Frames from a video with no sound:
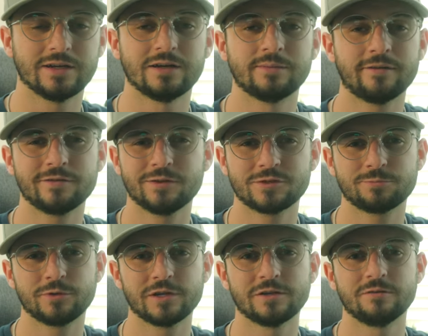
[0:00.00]
Um, everything was
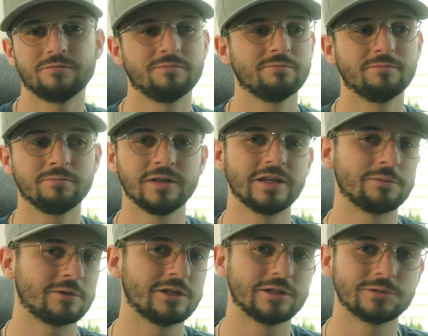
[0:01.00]
pretty
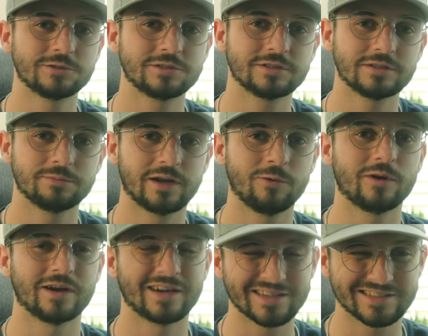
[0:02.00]
medium close, but I
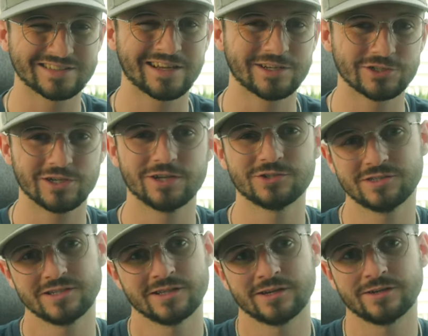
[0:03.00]
wanted a nice and tight shot
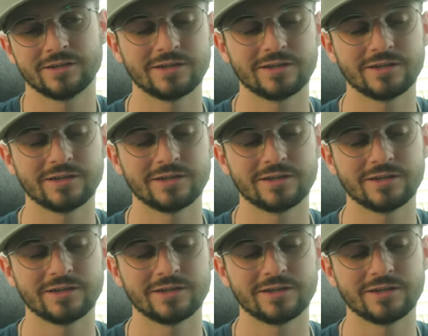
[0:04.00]
just in there